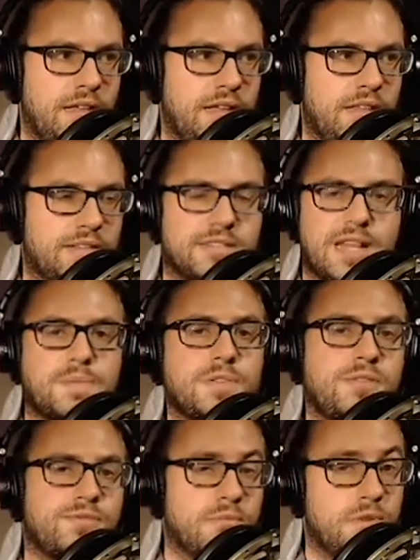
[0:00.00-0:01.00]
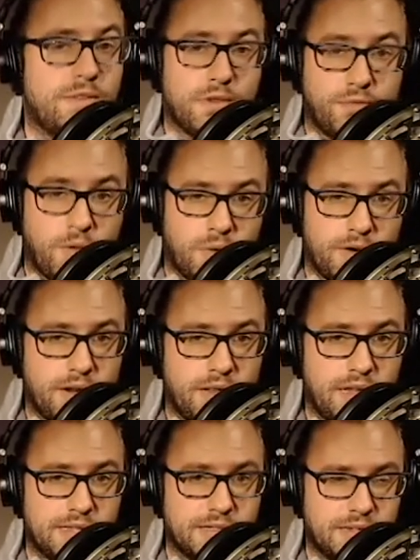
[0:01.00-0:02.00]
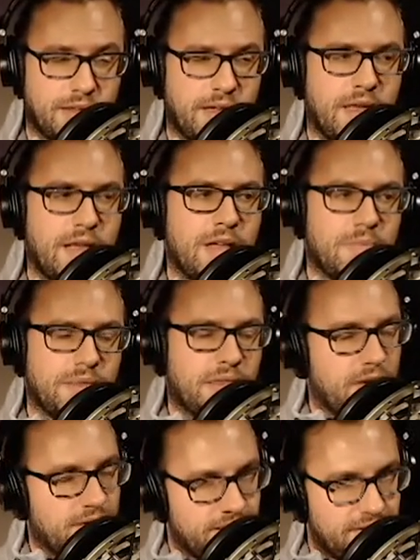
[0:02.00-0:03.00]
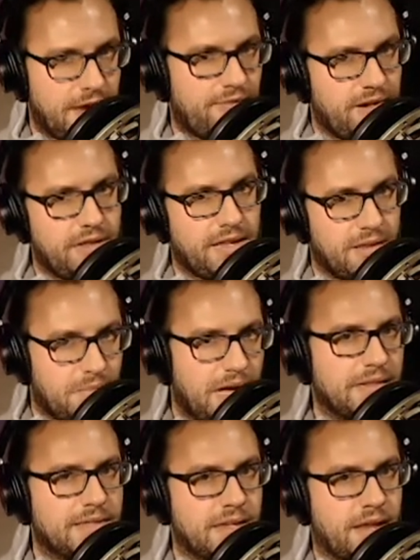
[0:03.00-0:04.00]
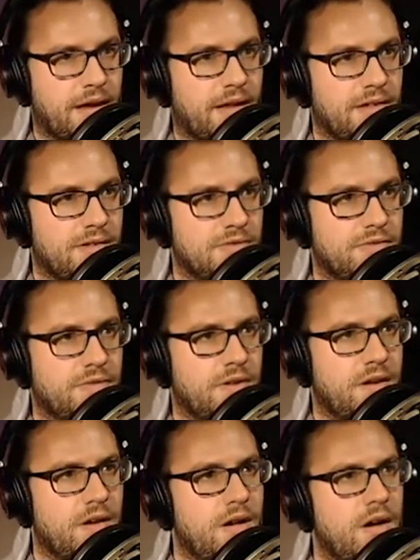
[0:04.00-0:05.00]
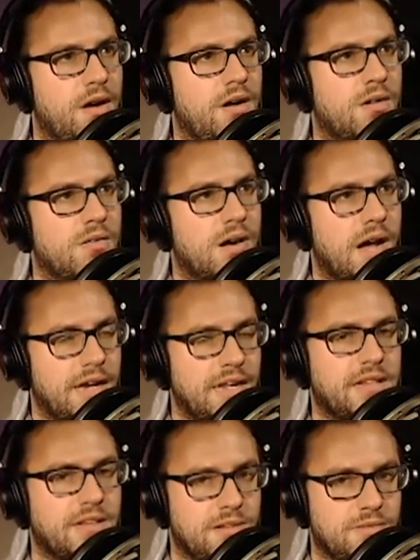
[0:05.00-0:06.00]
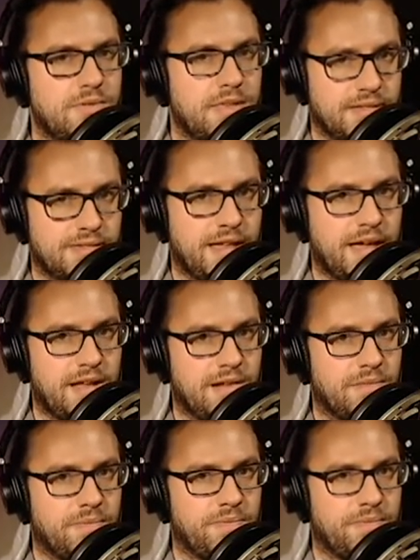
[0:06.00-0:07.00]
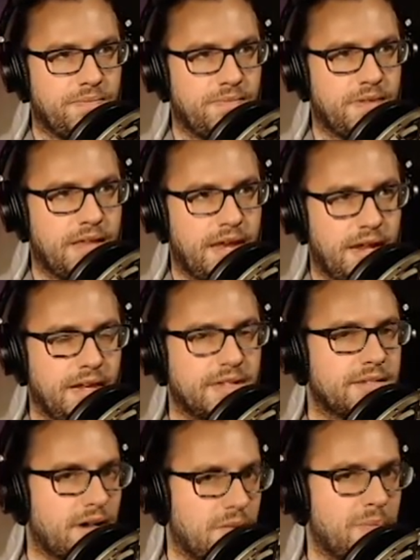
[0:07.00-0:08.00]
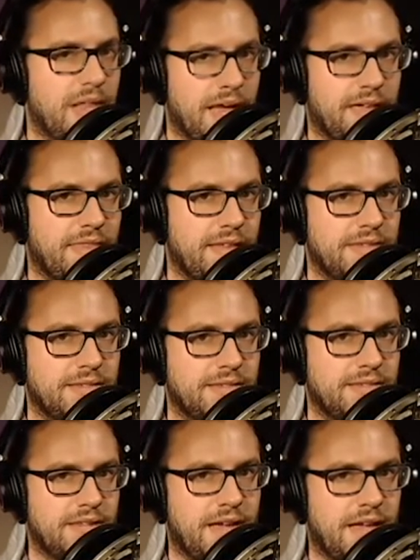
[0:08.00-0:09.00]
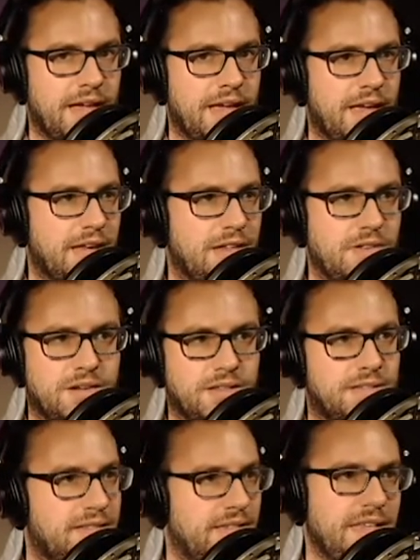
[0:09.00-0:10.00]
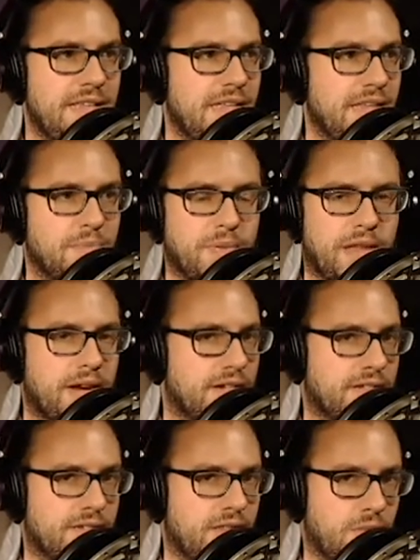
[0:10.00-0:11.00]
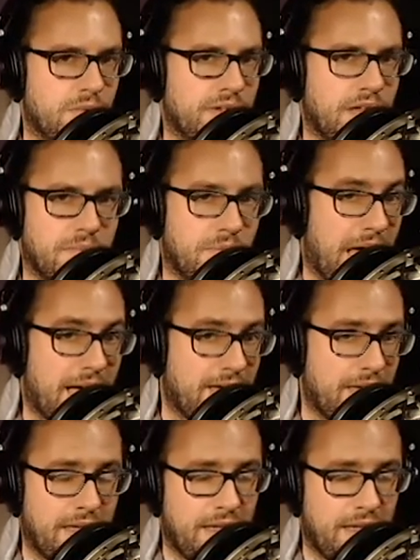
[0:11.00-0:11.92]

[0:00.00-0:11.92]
it stops you from moving forward in a lesson, but there's definitely a mindset of, oh, I need to do this now, and I need to start applying this. And you could see the players that would come back